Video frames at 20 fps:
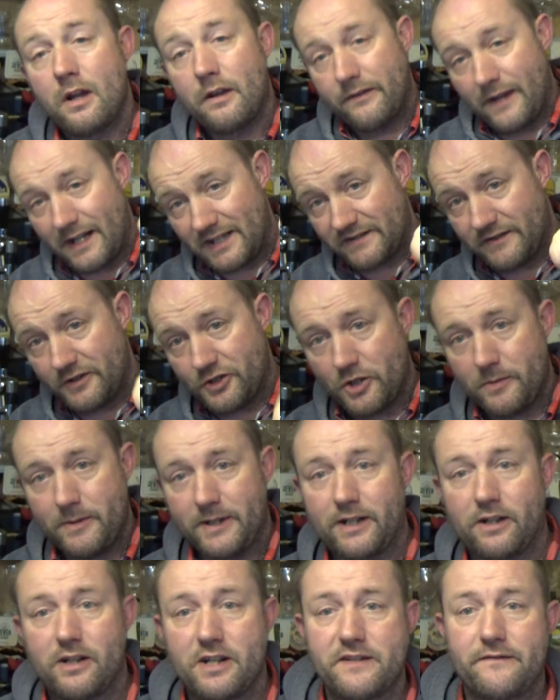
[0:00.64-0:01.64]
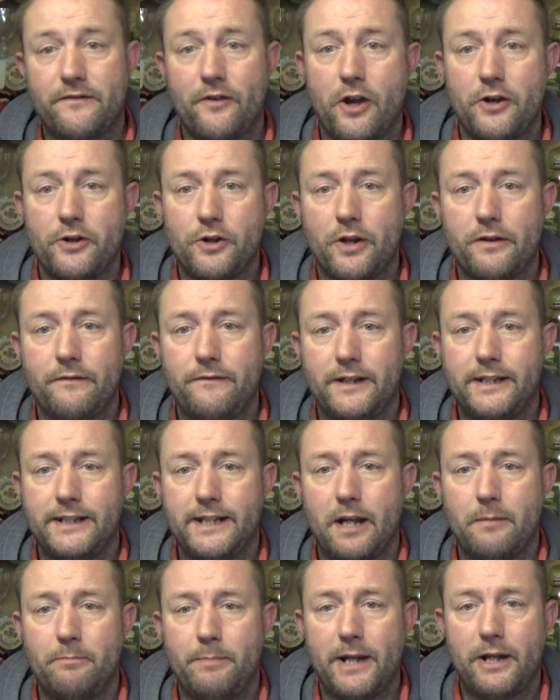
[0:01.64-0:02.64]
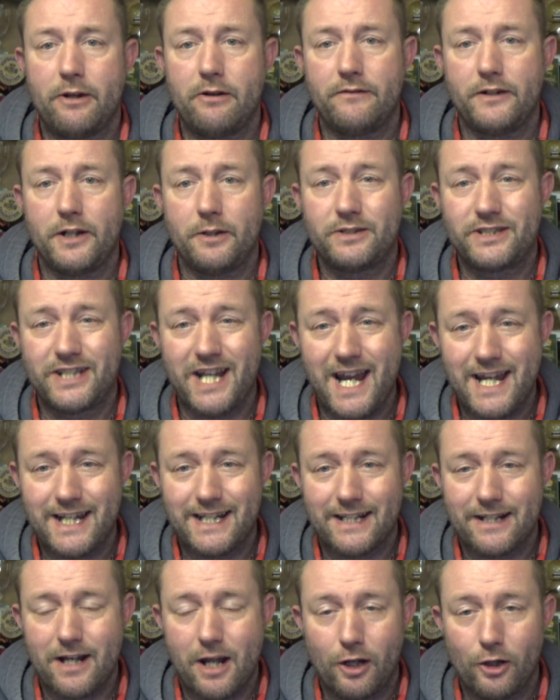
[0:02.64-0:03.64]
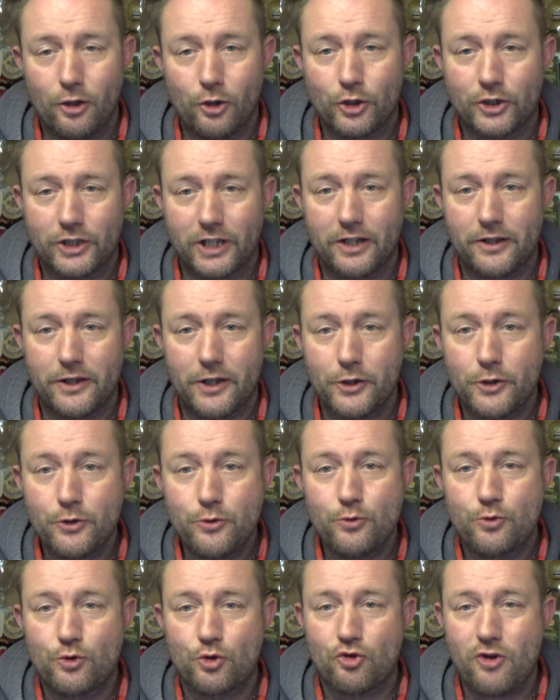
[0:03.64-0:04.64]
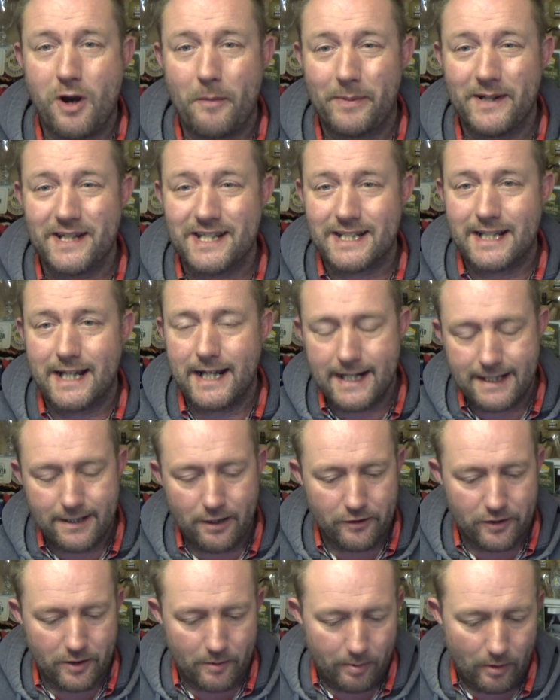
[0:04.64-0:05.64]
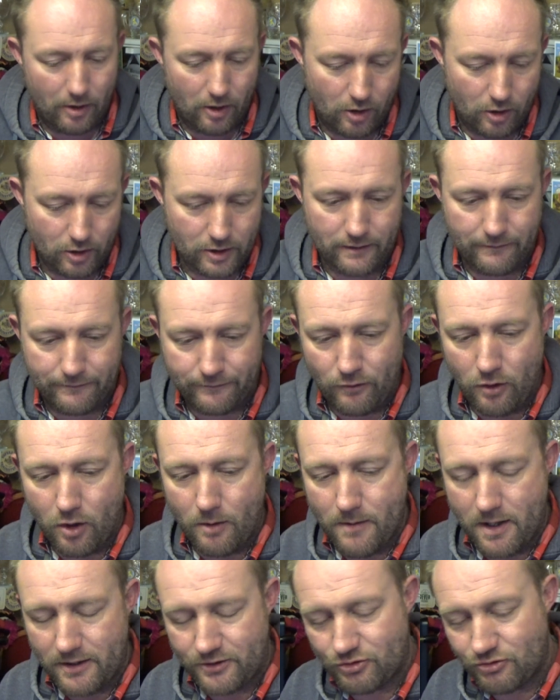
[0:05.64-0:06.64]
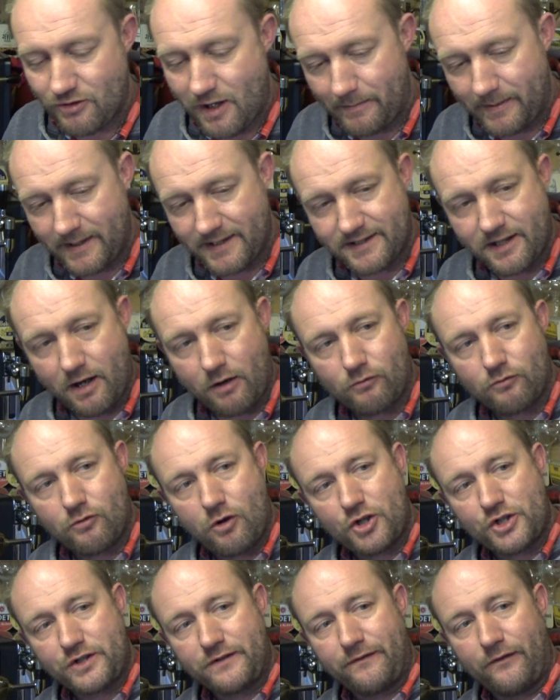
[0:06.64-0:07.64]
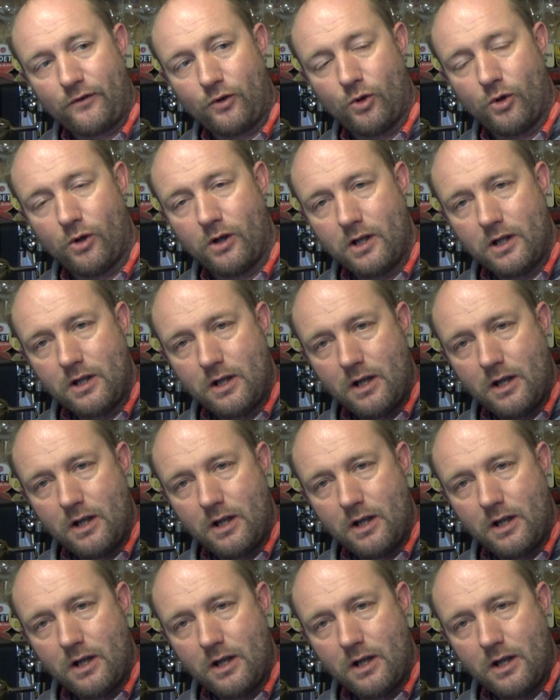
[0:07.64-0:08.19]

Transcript: Thanks for joining me, guys, for another video beer review. Taking a look at the new Trappist kid on the block from Trappist Rochefort